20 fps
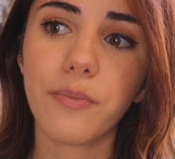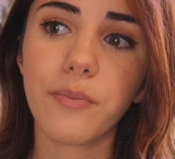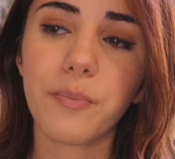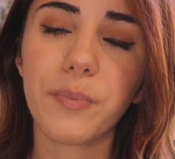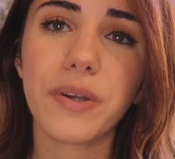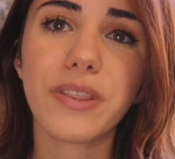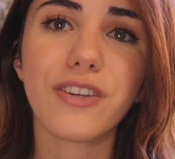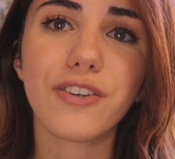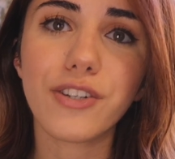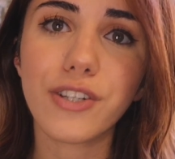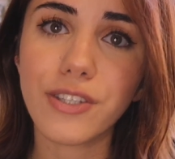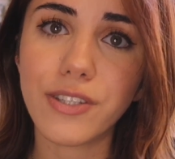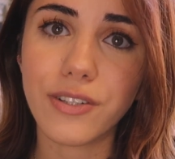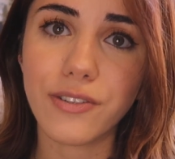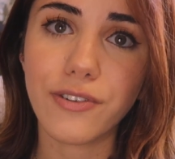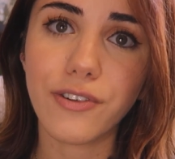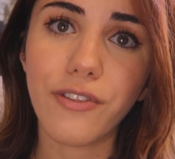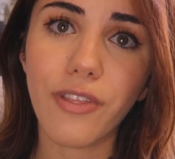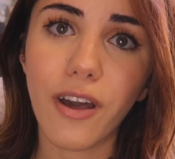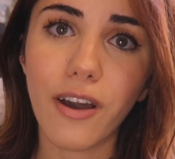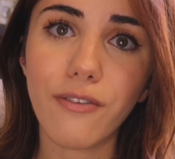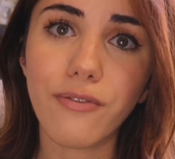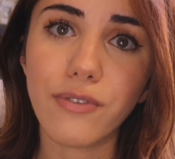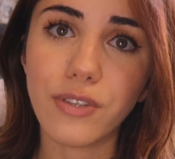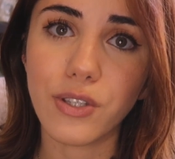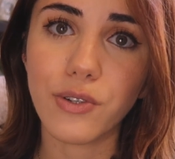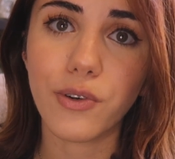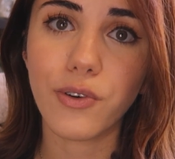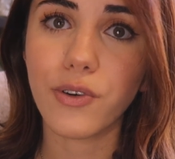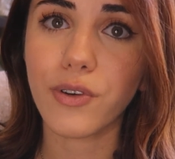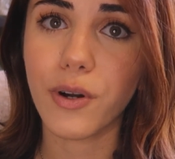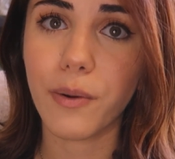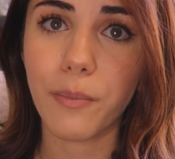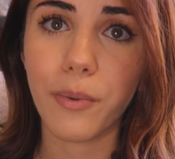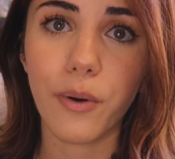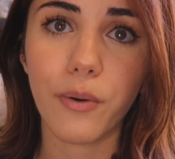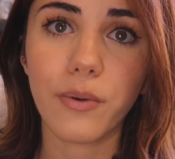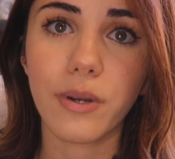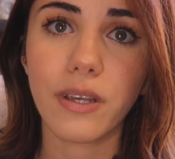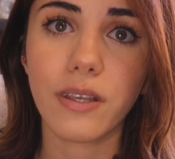but there's still that physical
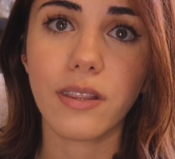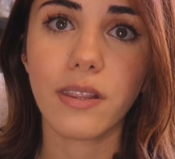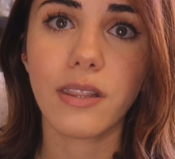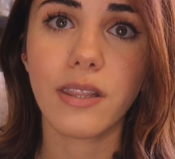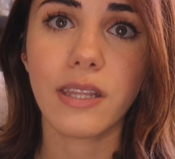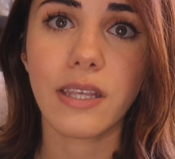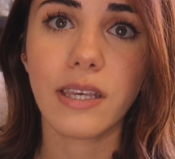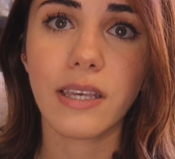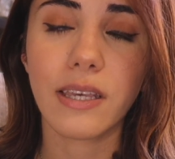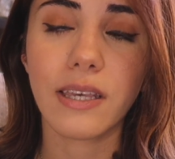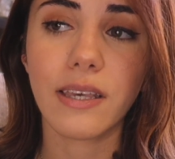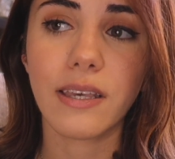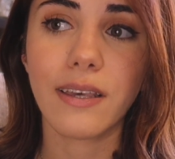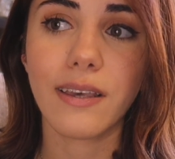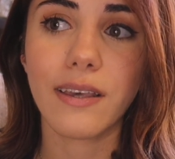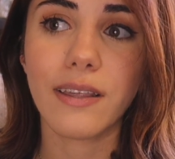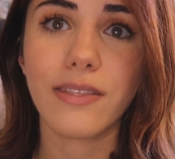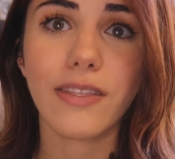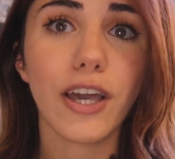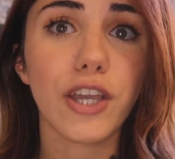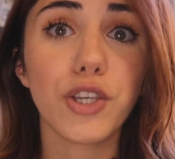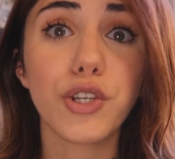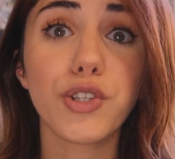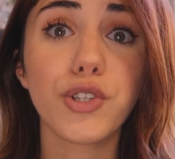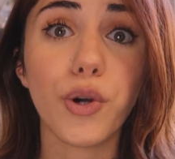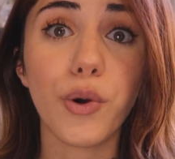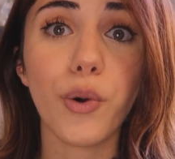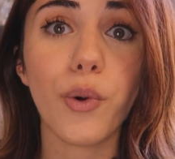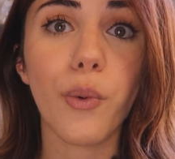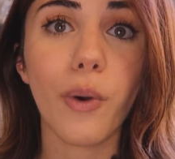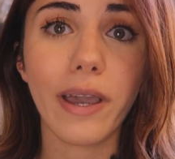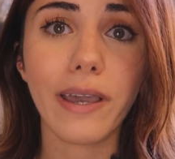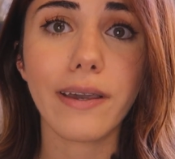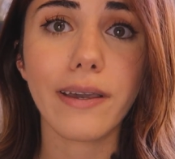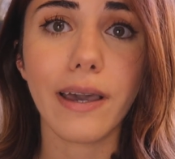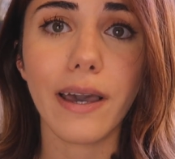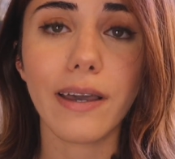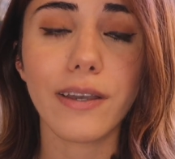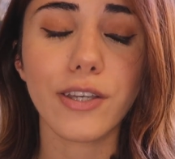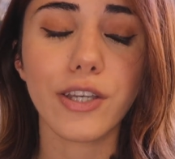component that you don't quite
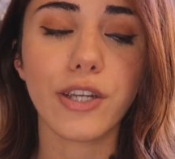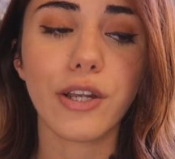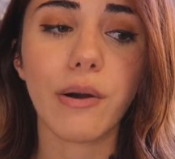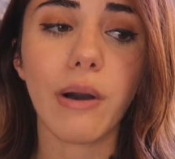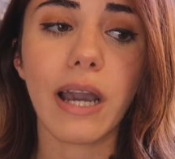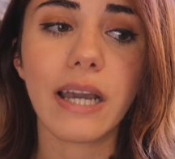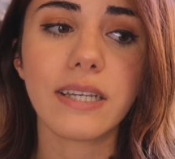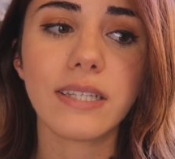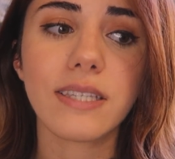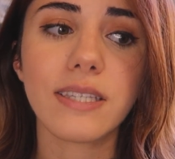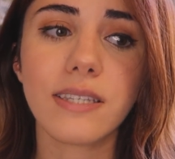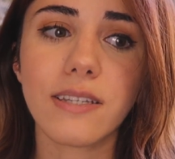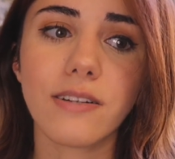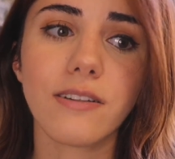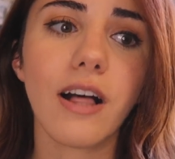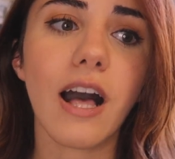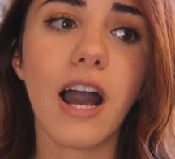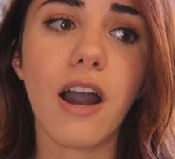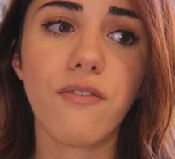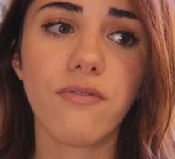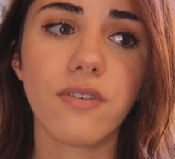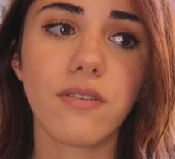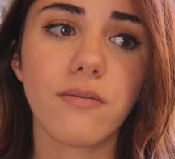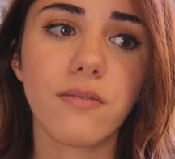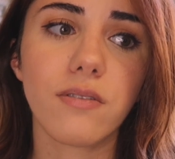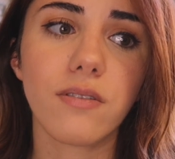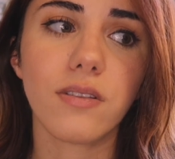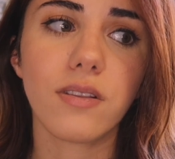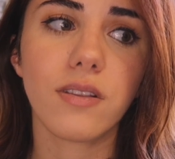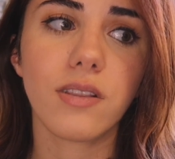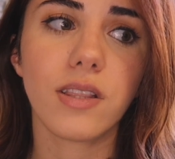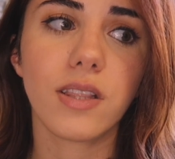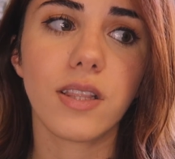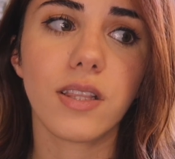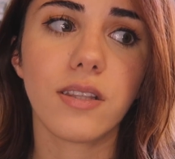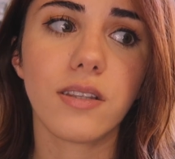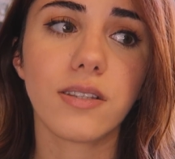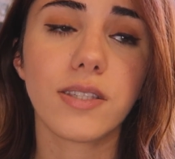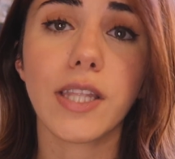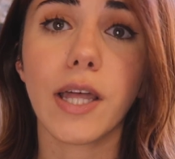get. You know, I still haven't
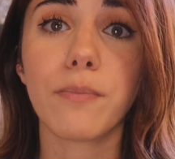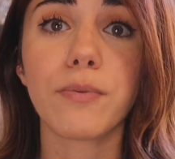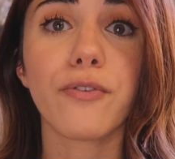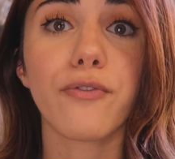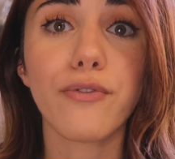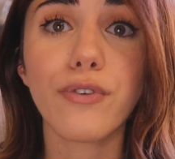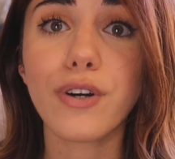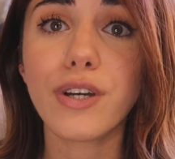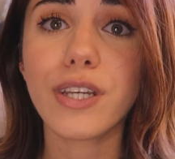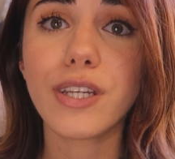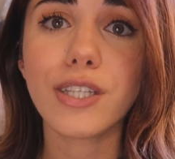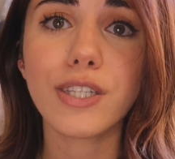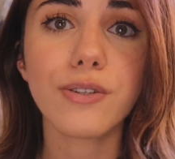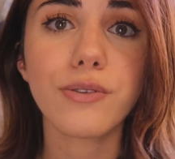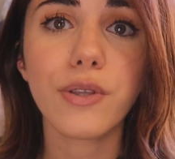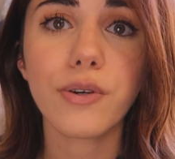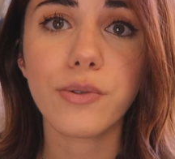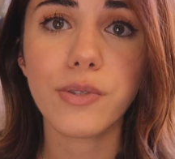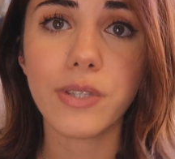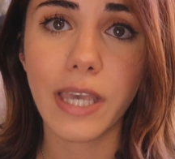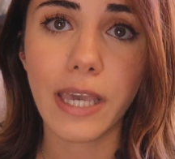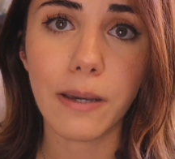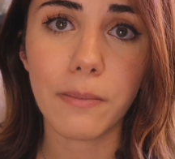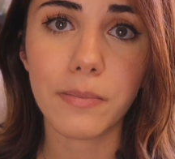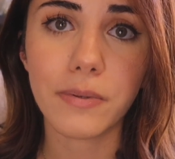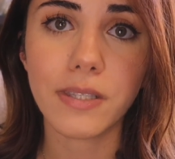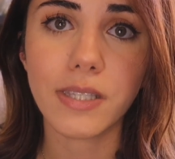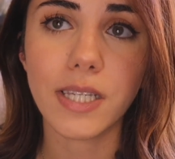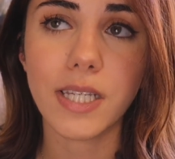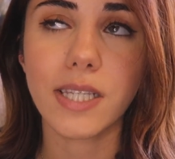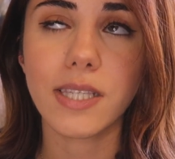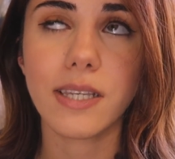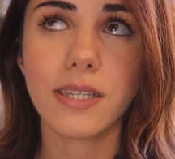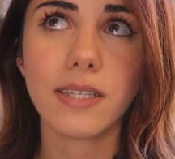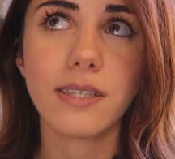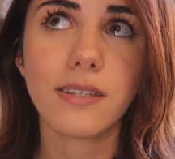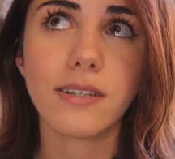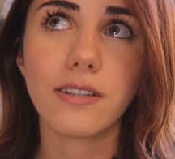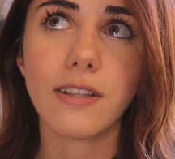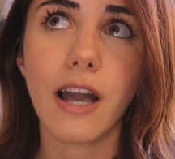stepped foot into those campuses. I
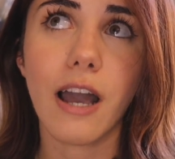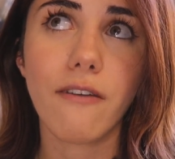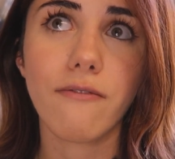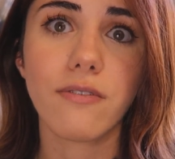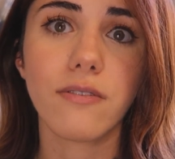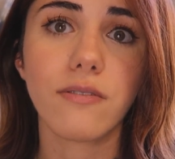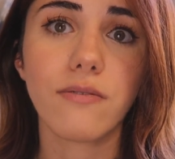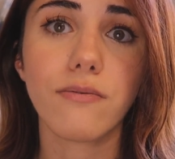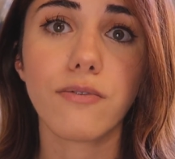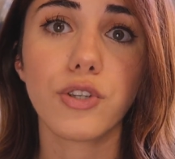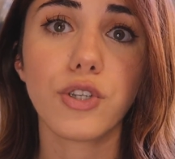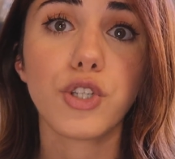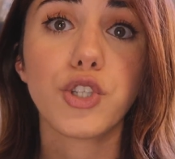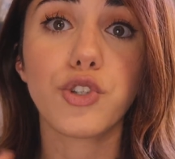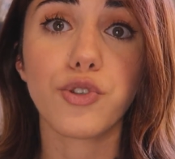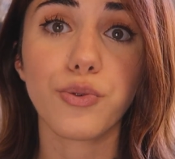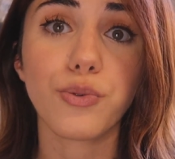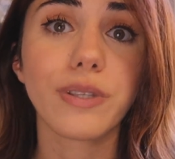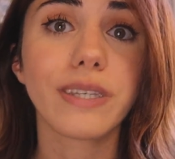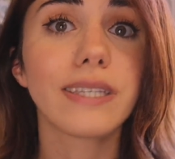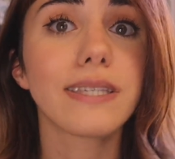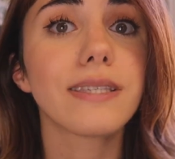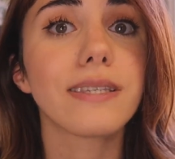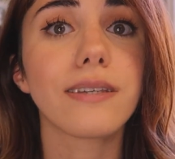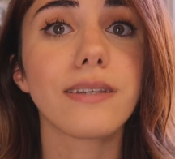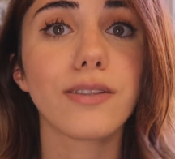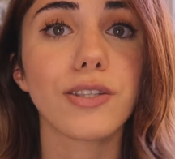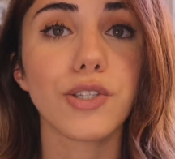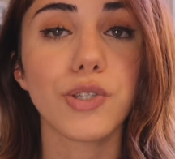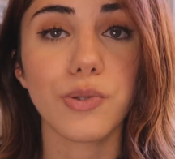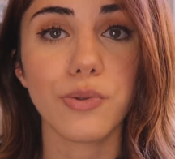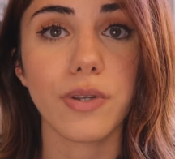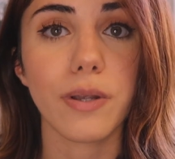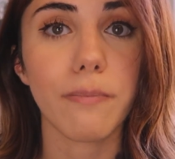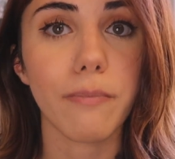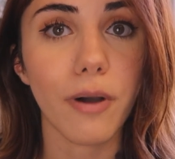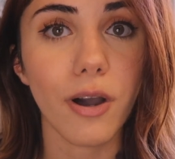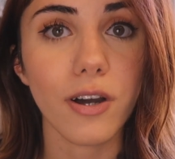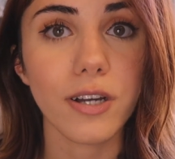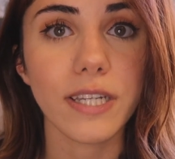still haven't truly seen the
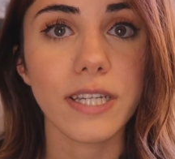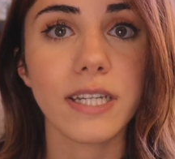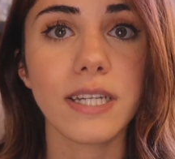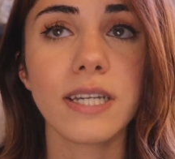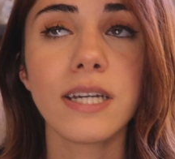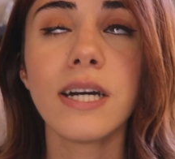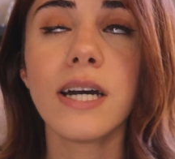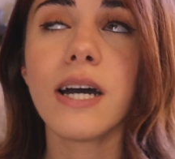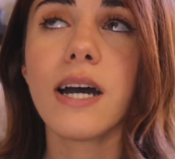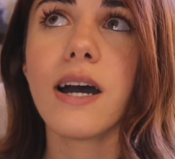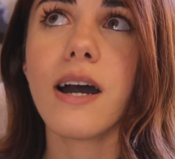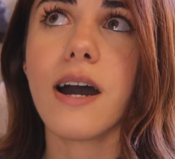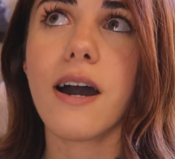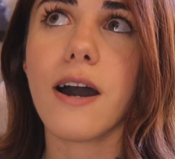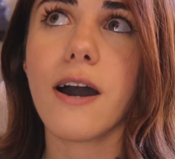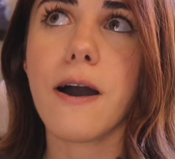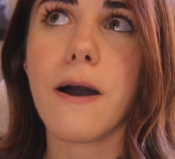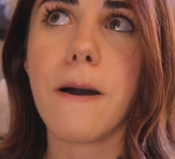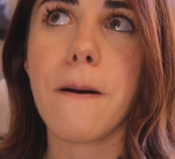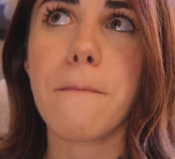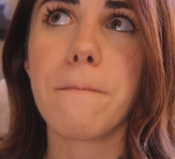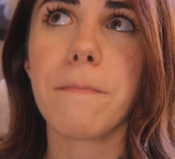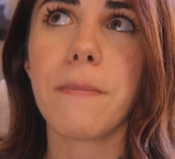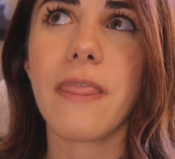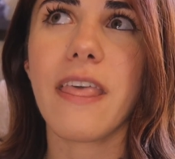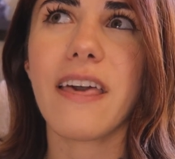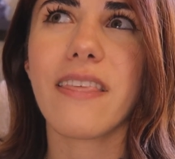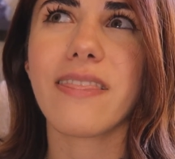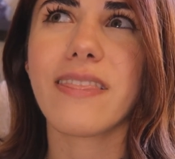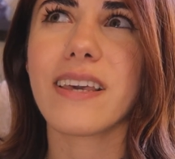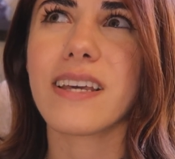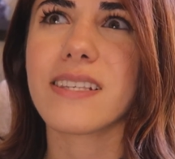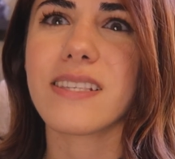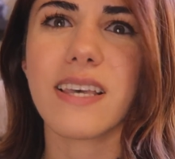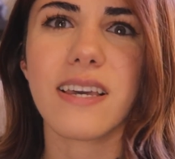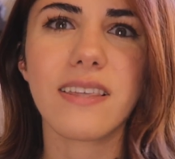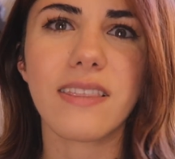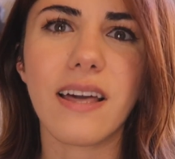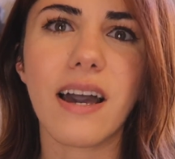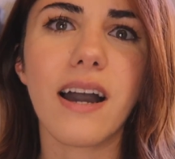student body and things
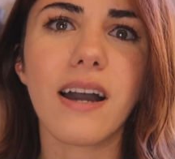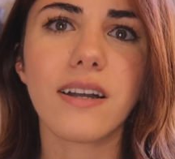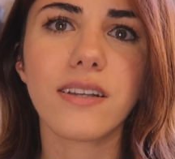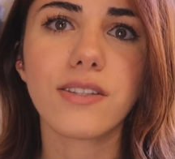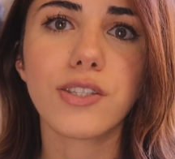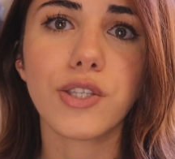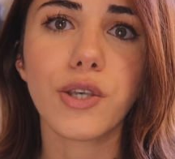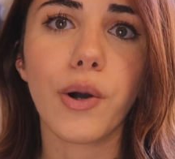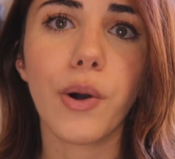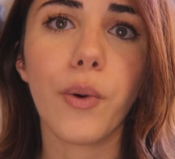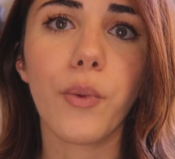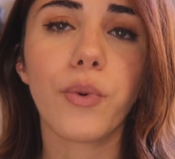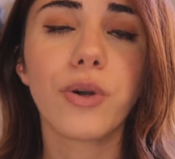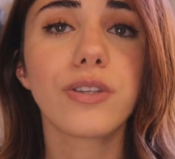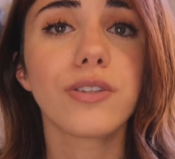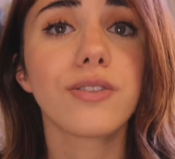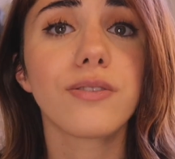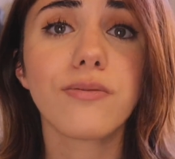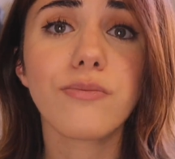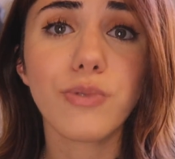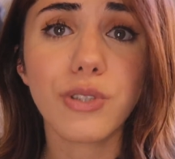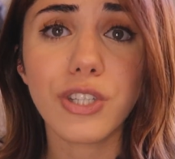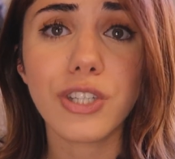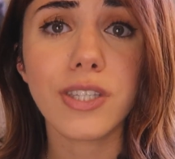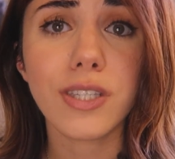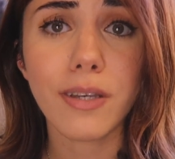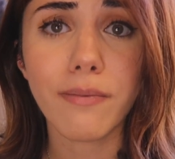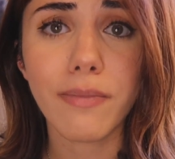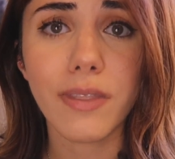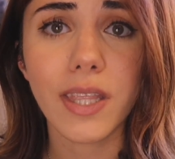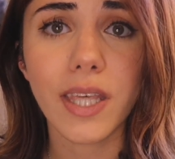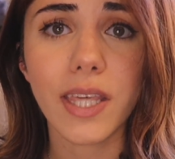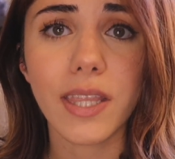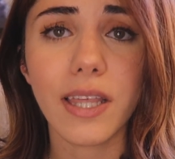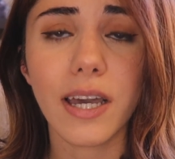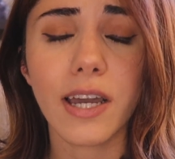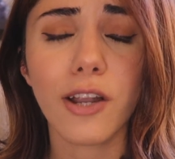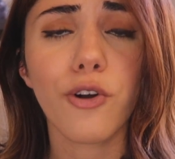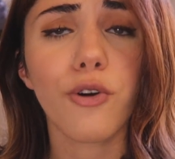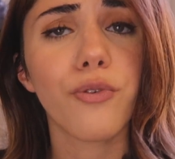like that. So which is something
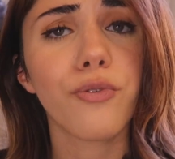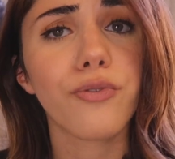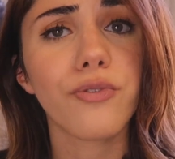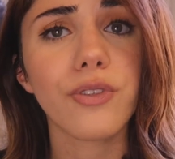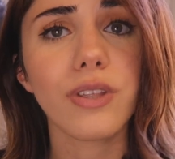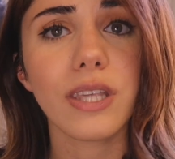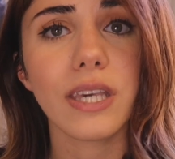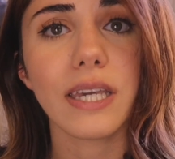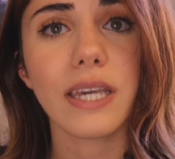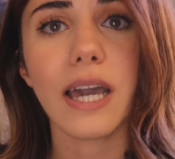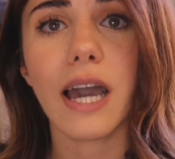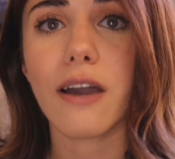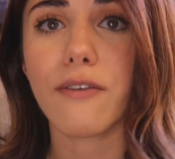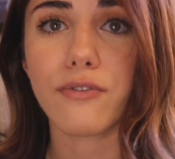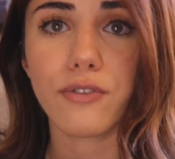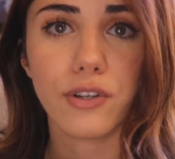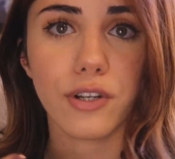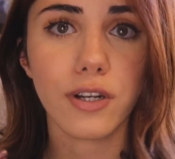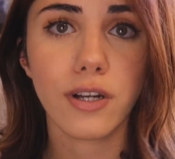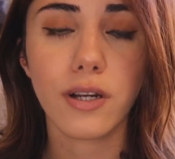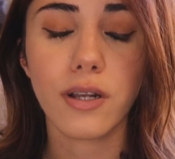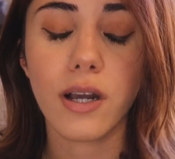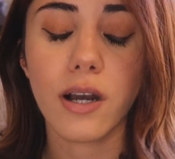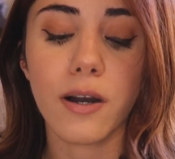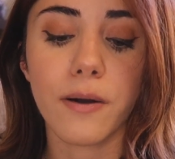that hopefully after